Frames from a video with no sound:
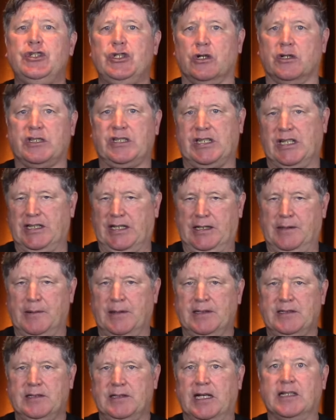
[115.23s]
York City.
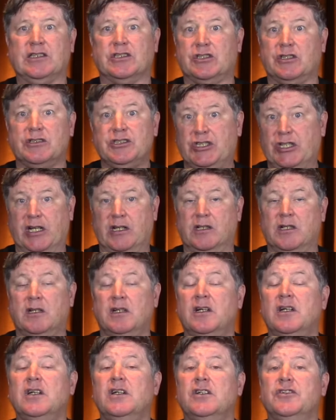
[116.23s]
And it's legit.
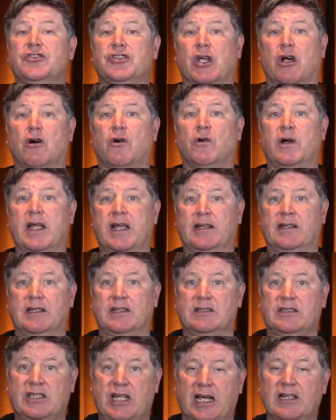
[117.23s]
So in the
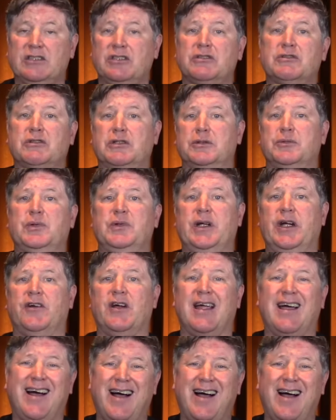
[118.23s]
text description area